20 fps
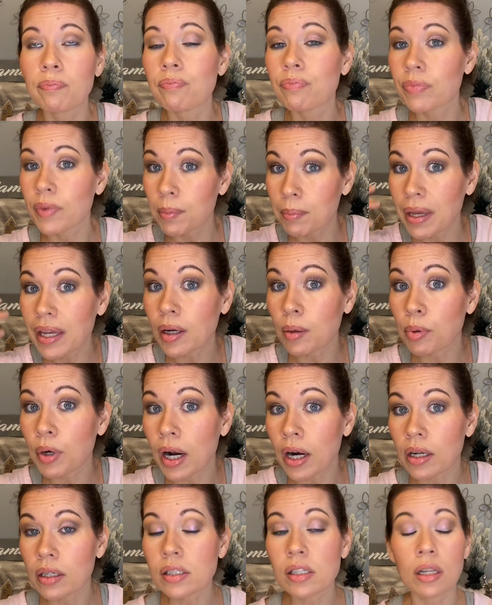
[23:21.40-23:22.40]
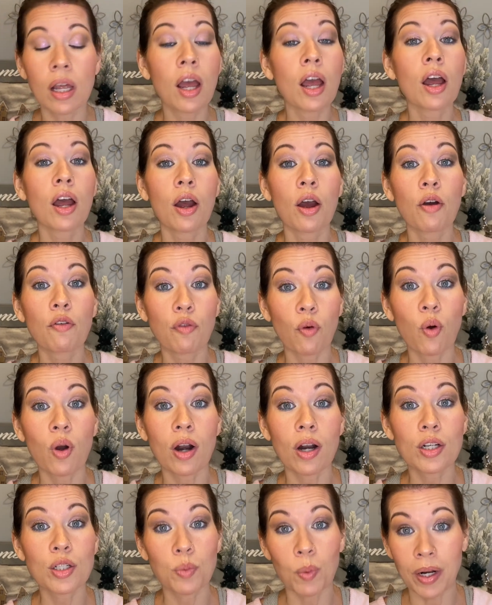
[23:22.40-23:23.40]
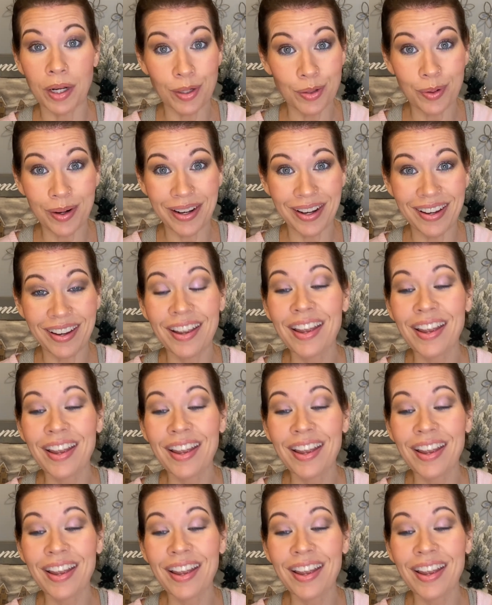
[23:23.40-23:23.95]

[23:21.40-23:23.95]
makeup products for 2020.